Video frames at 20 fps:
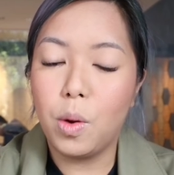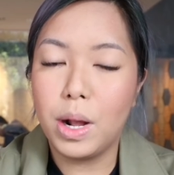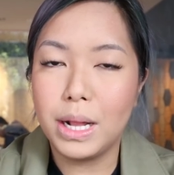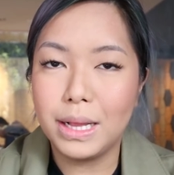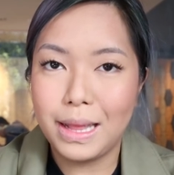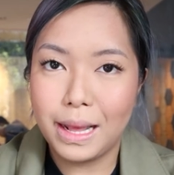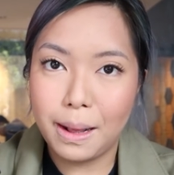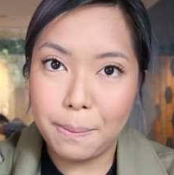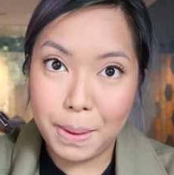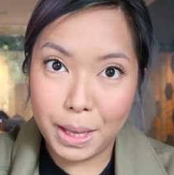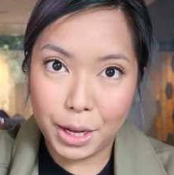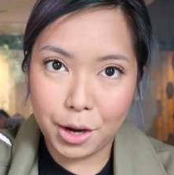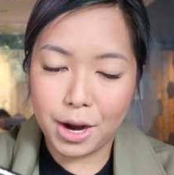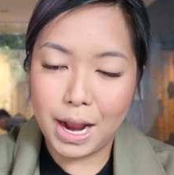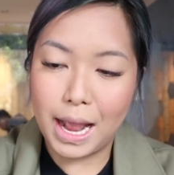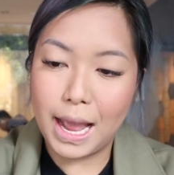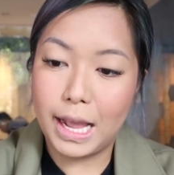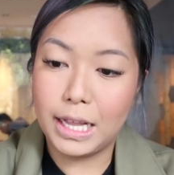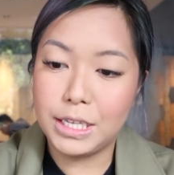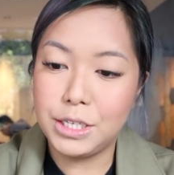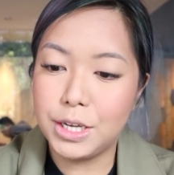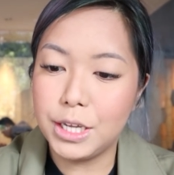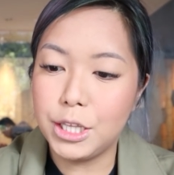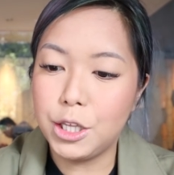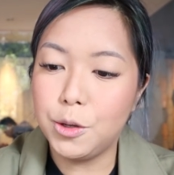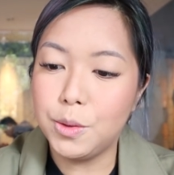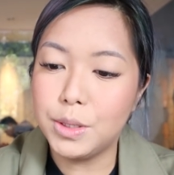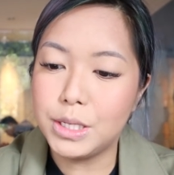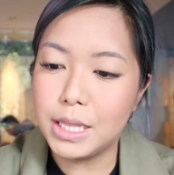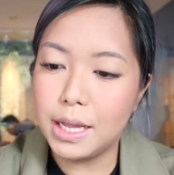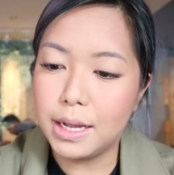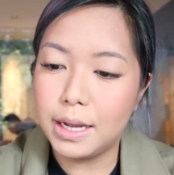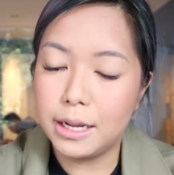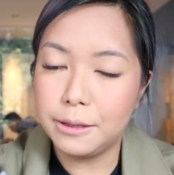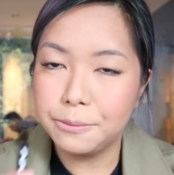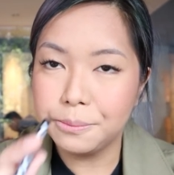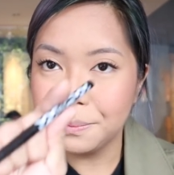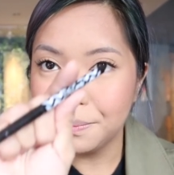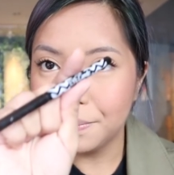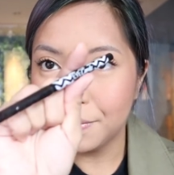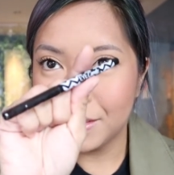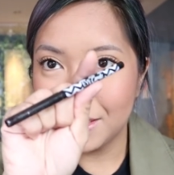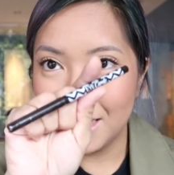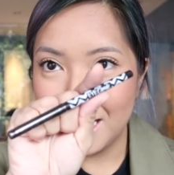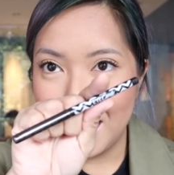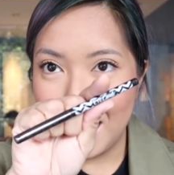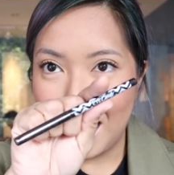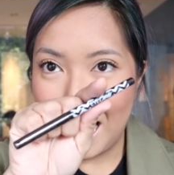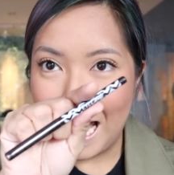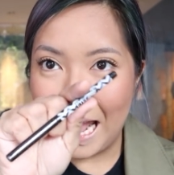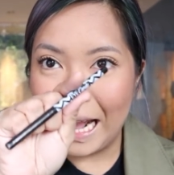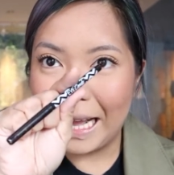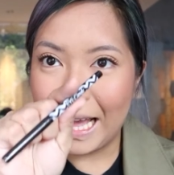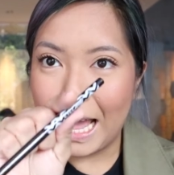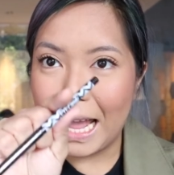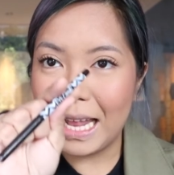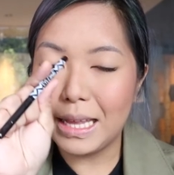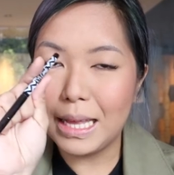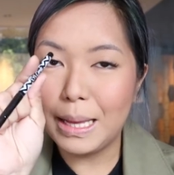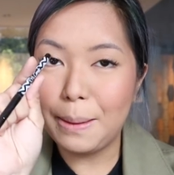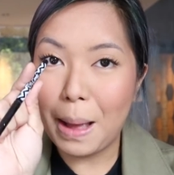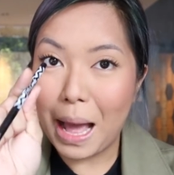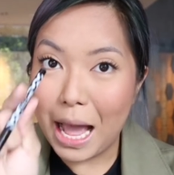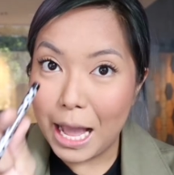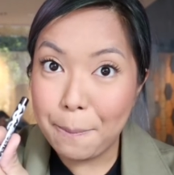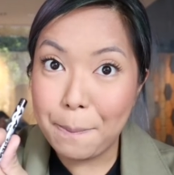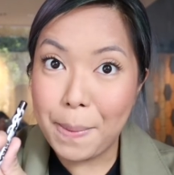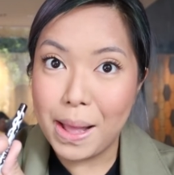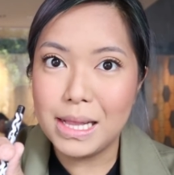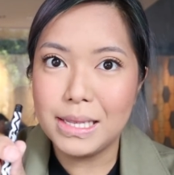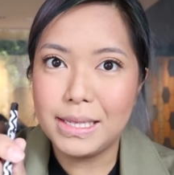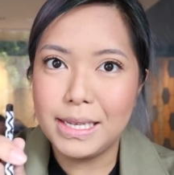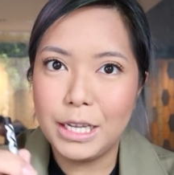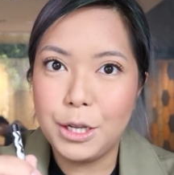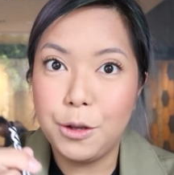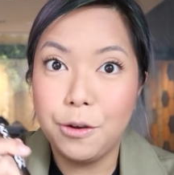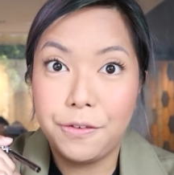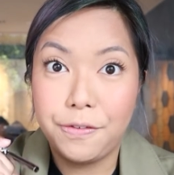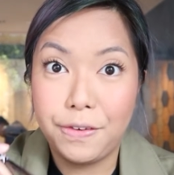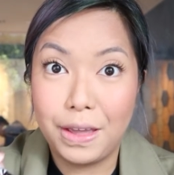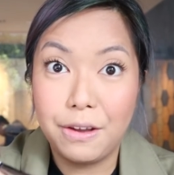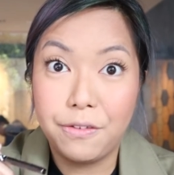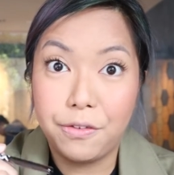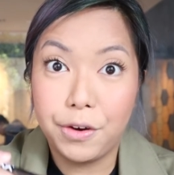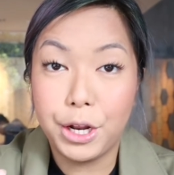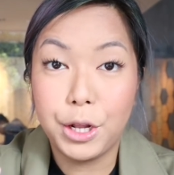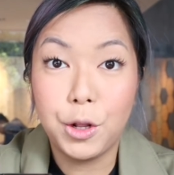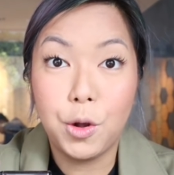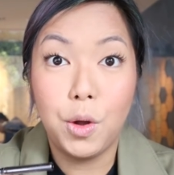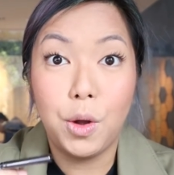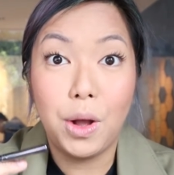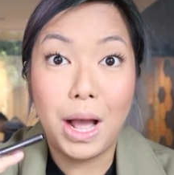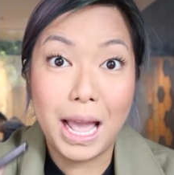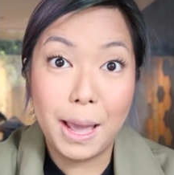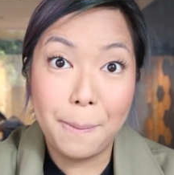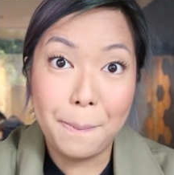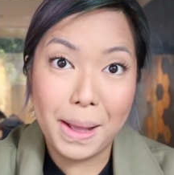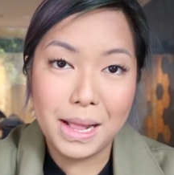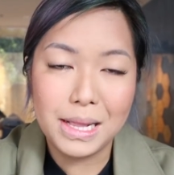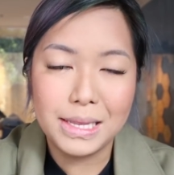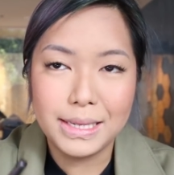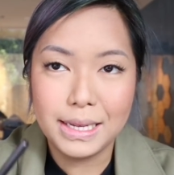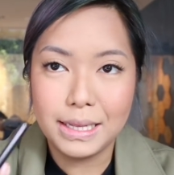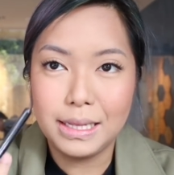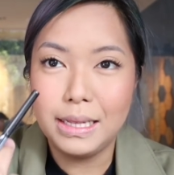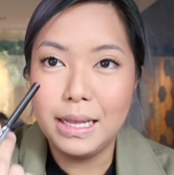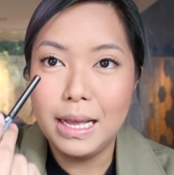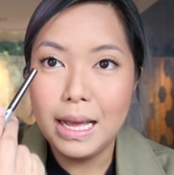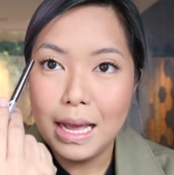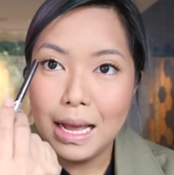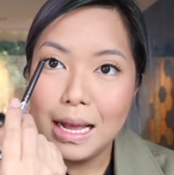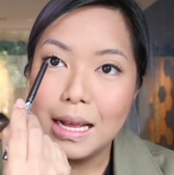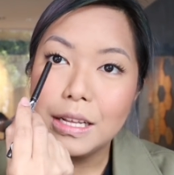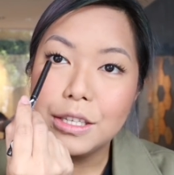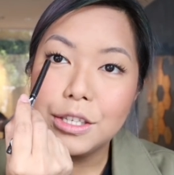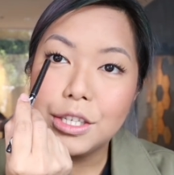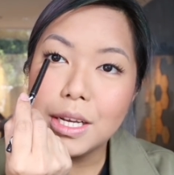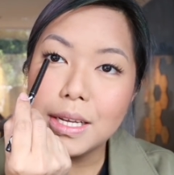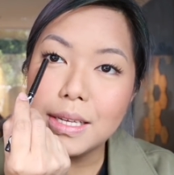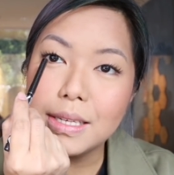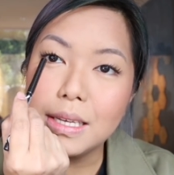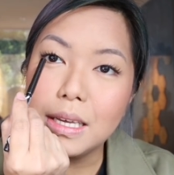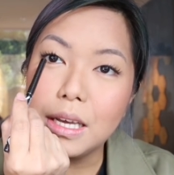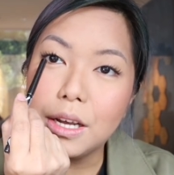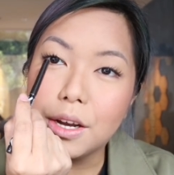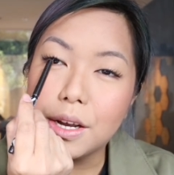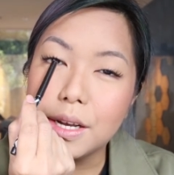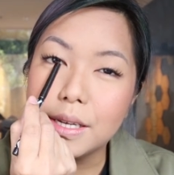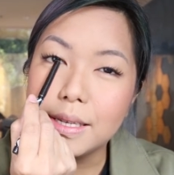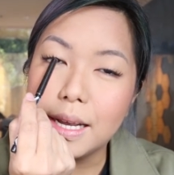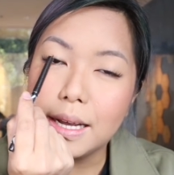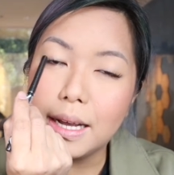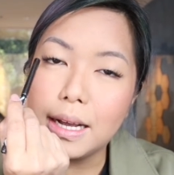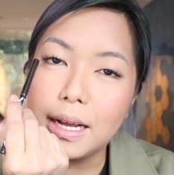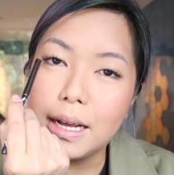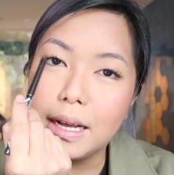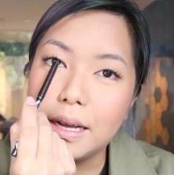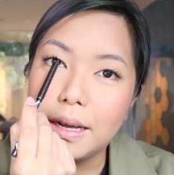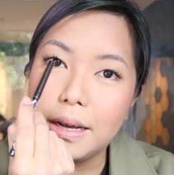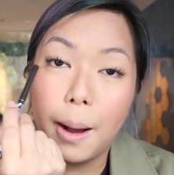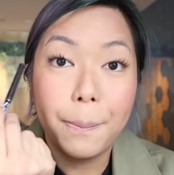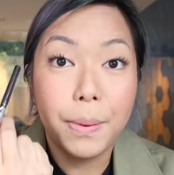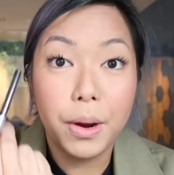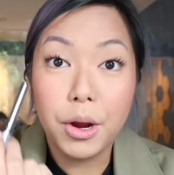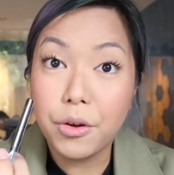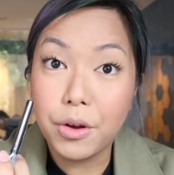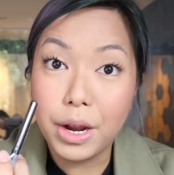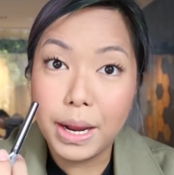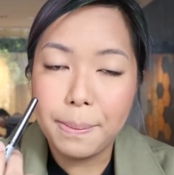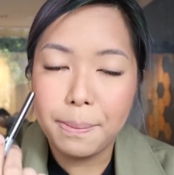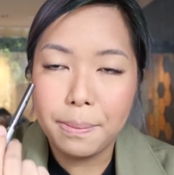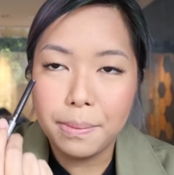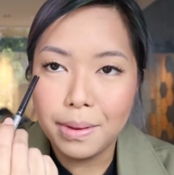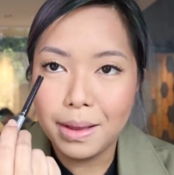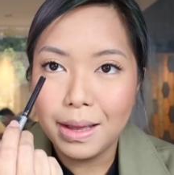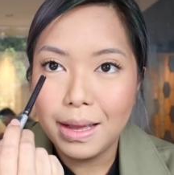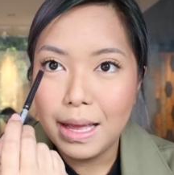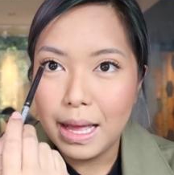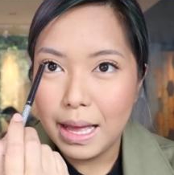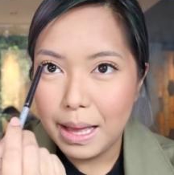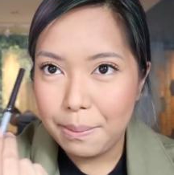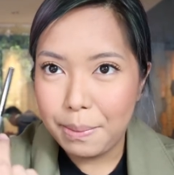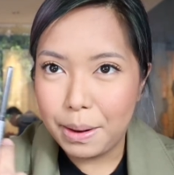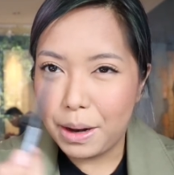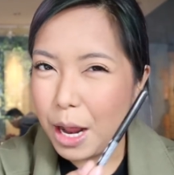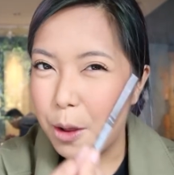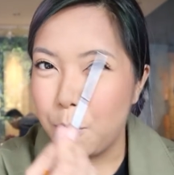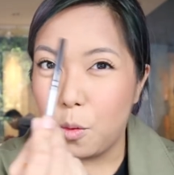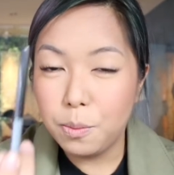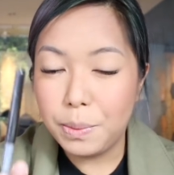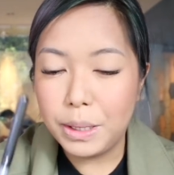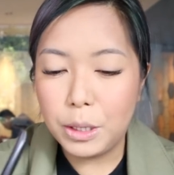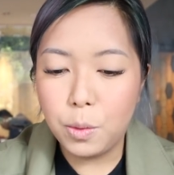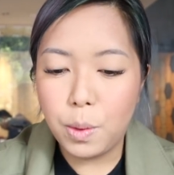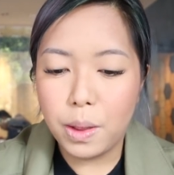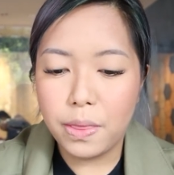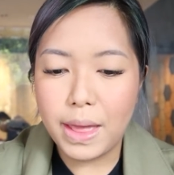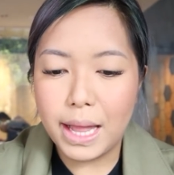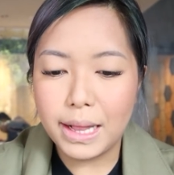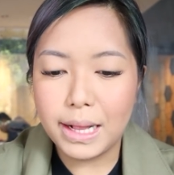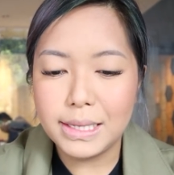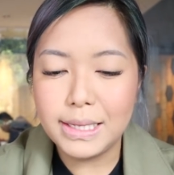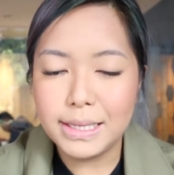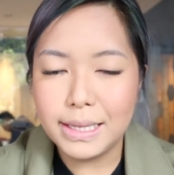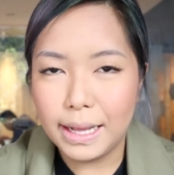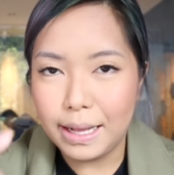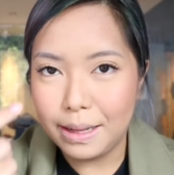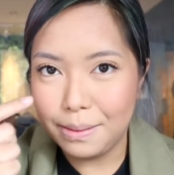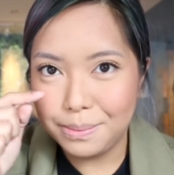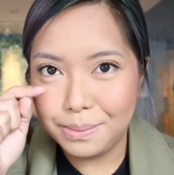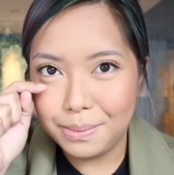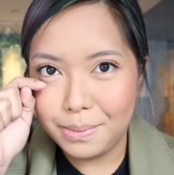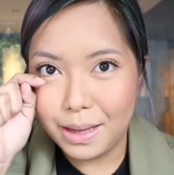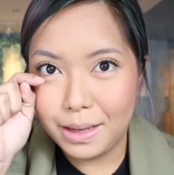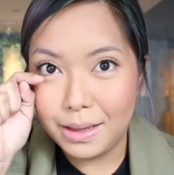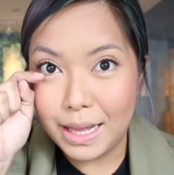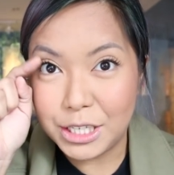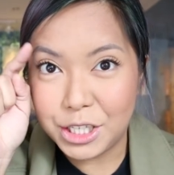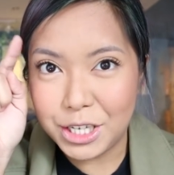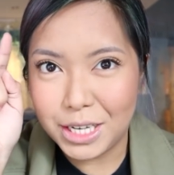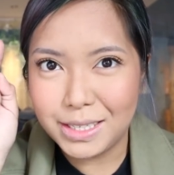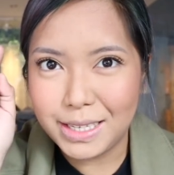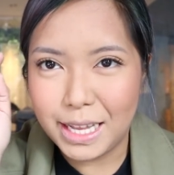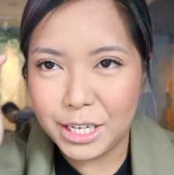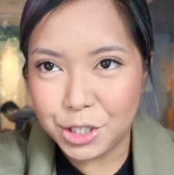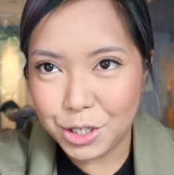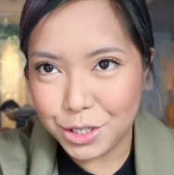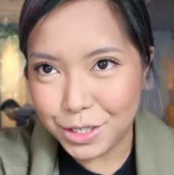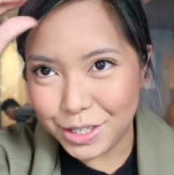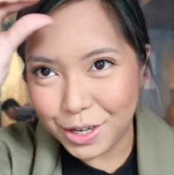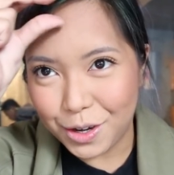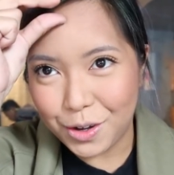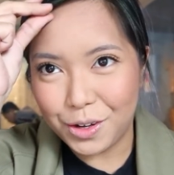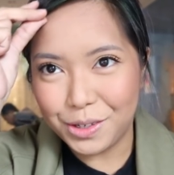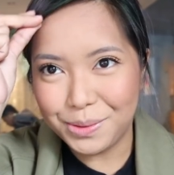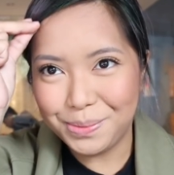want like bigger eyes, you can use the Eye Candy Eye Pencil, your favorite kong eye pencil. Just use the upper ring. But I won't be doing that as well, lash extensions.